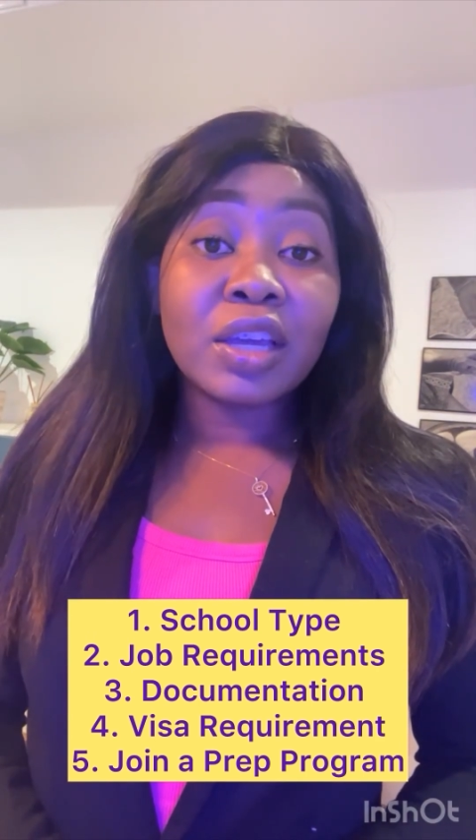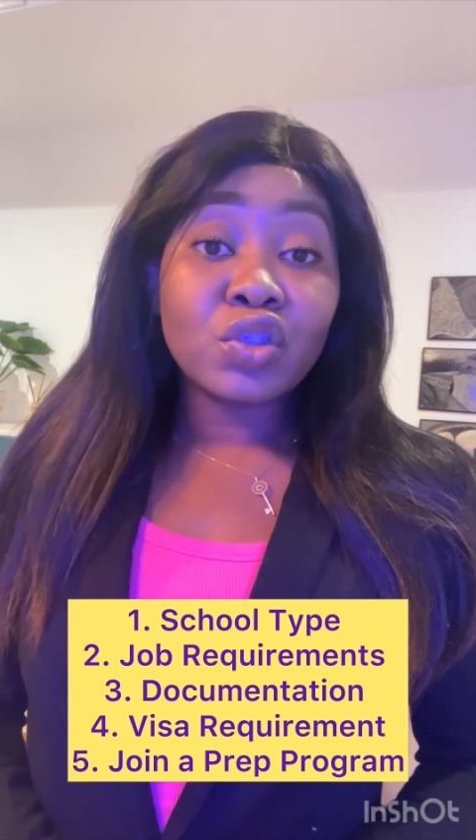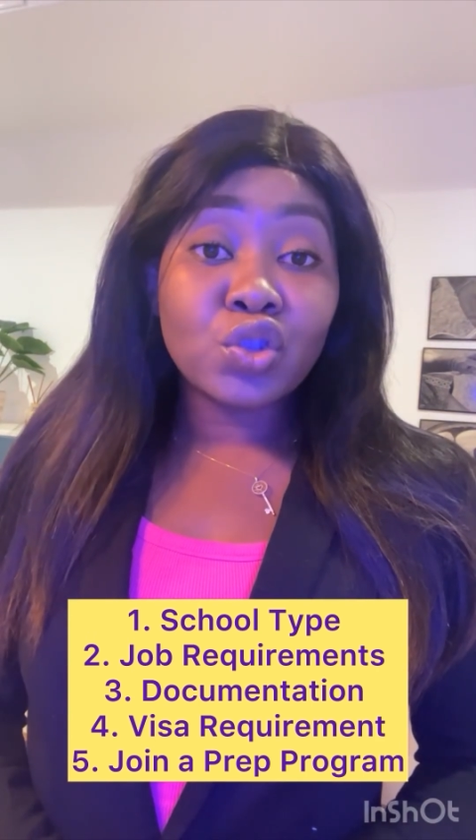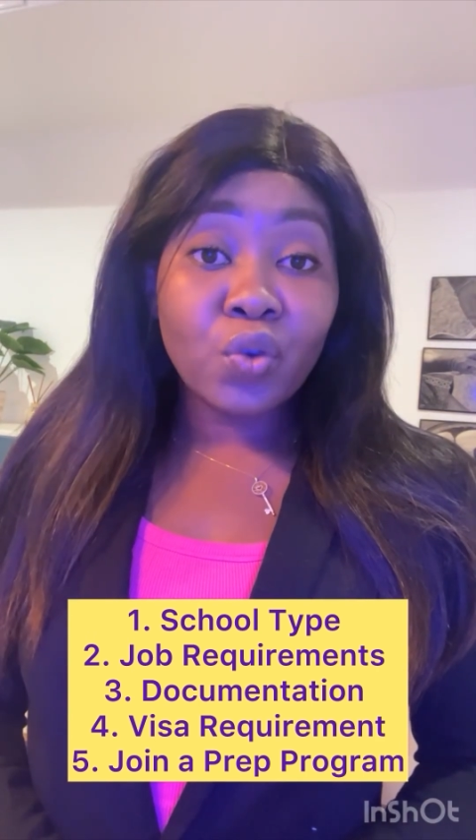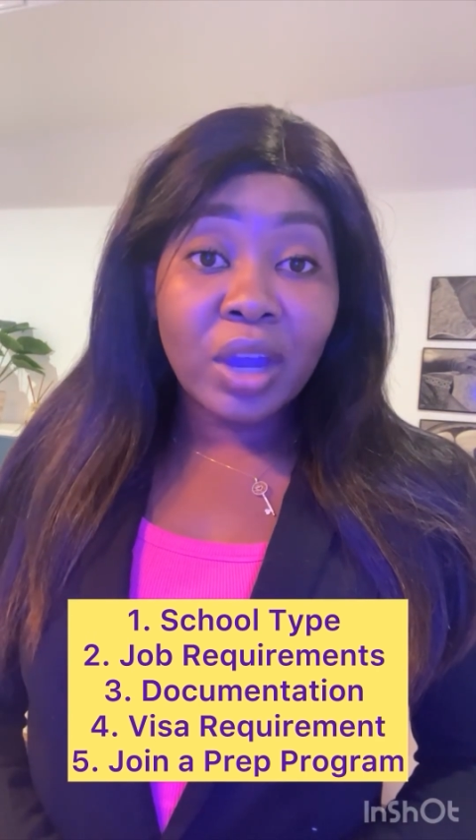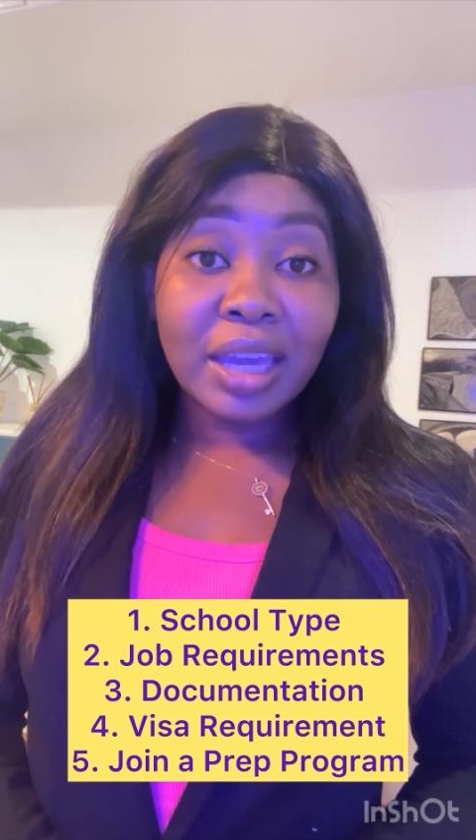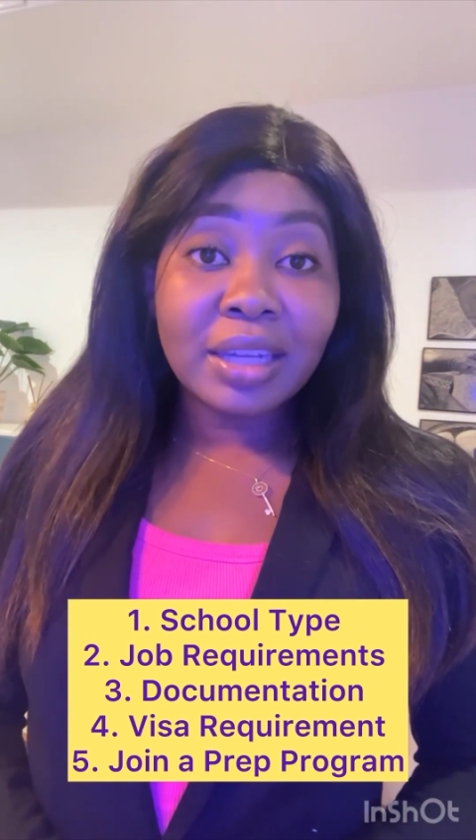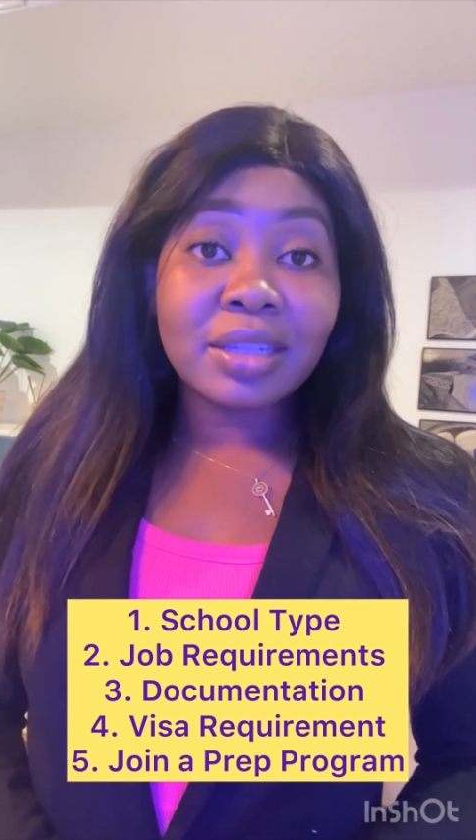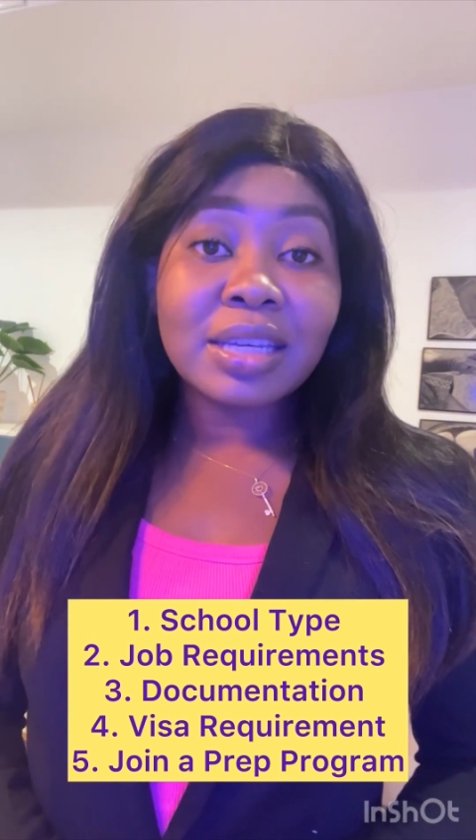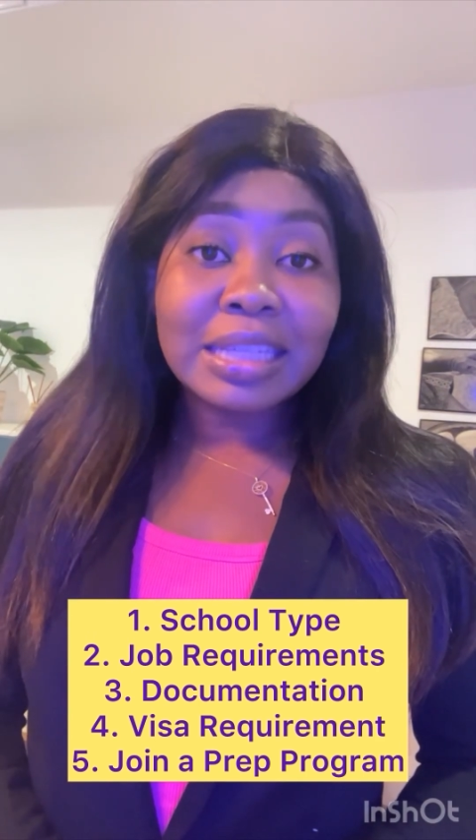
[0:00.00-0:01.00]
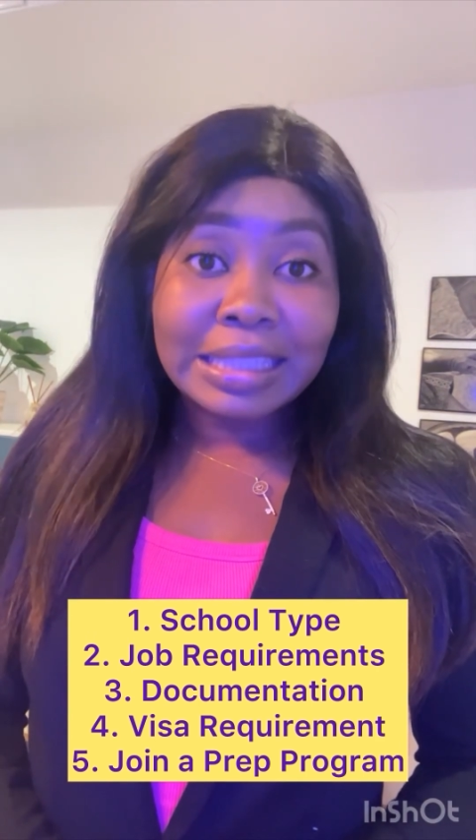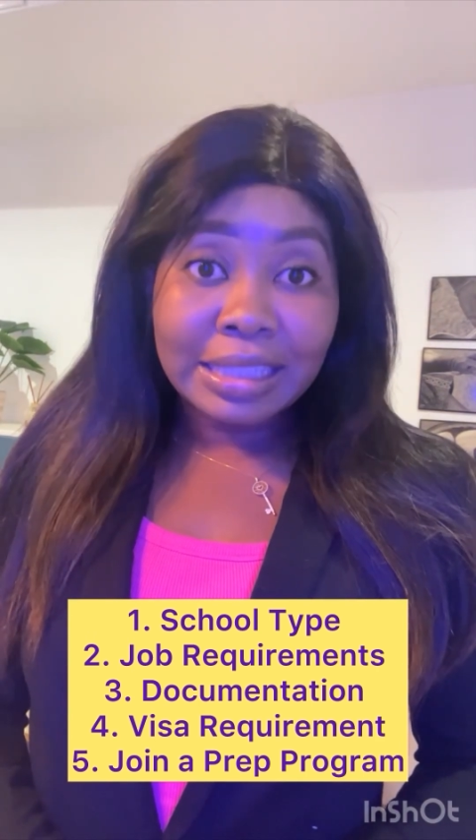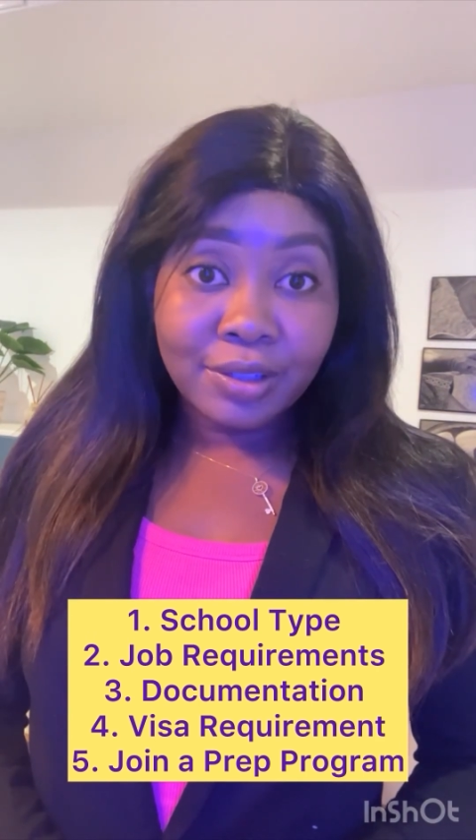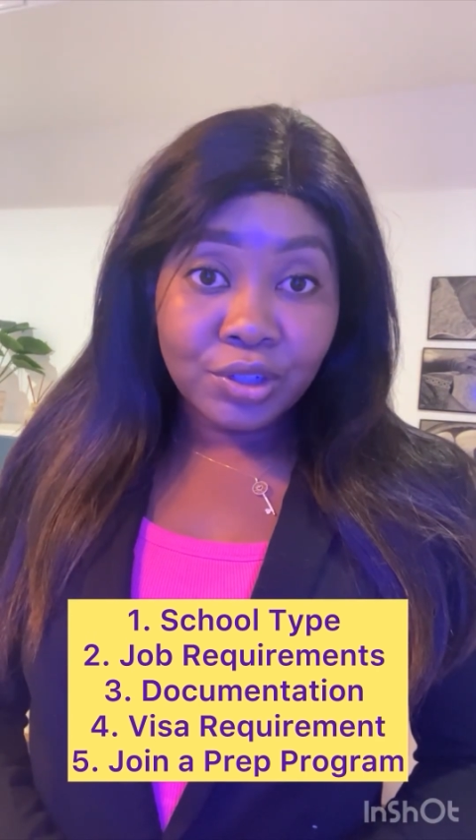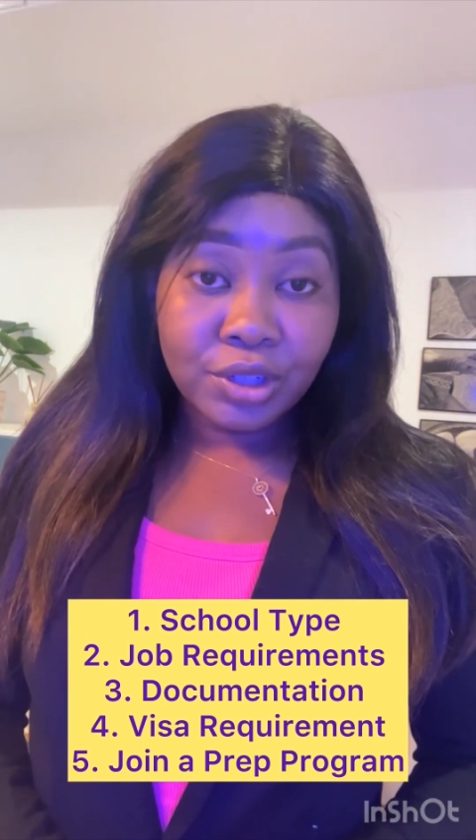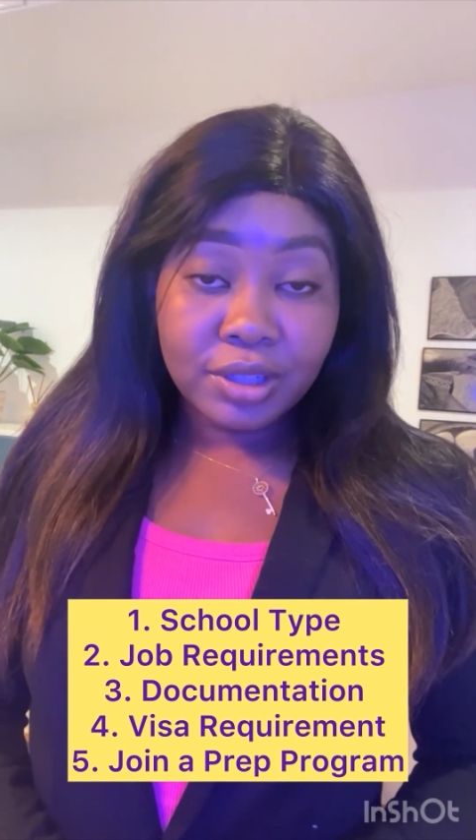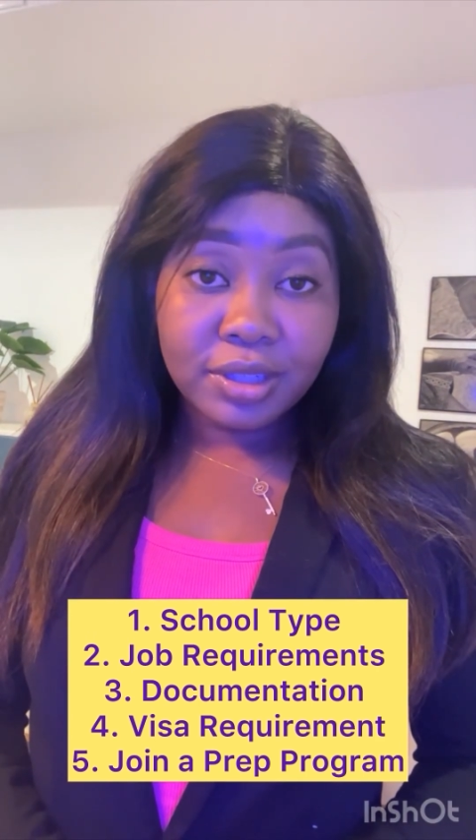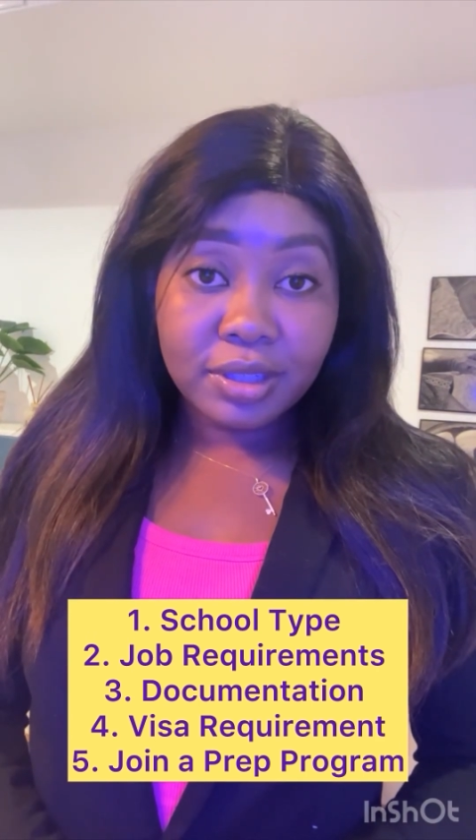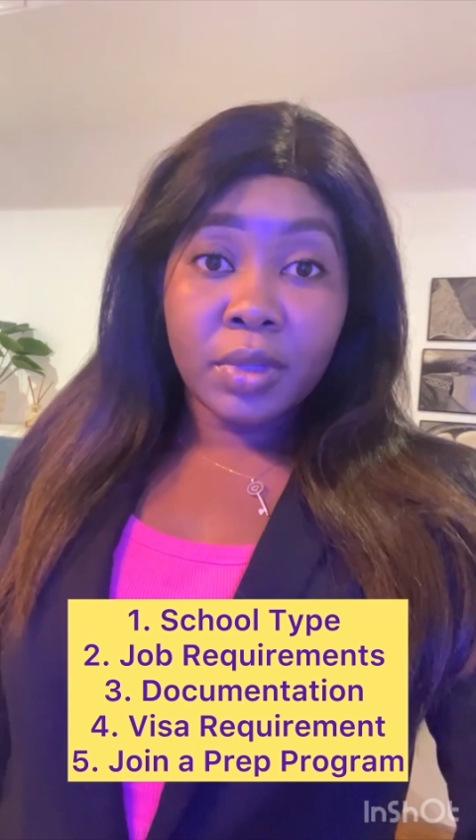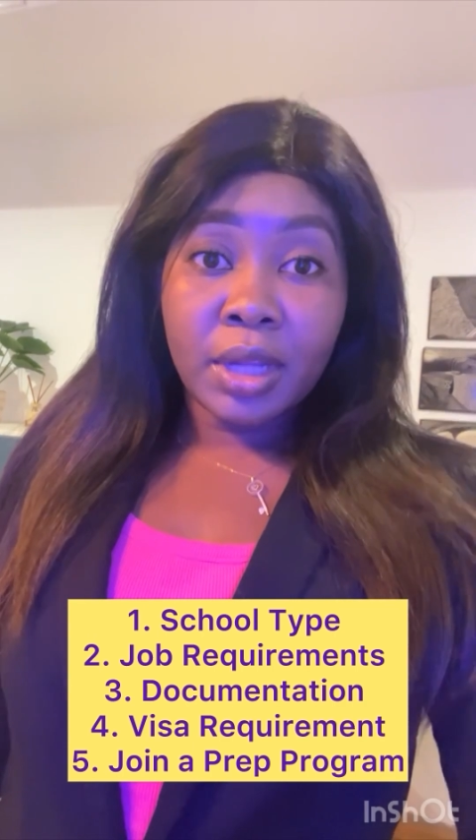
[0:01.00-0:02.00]
trained
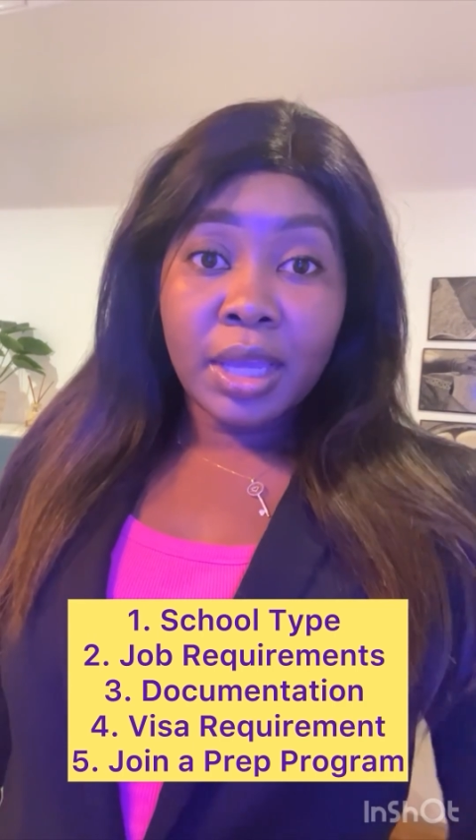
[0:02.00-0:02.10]
teachers.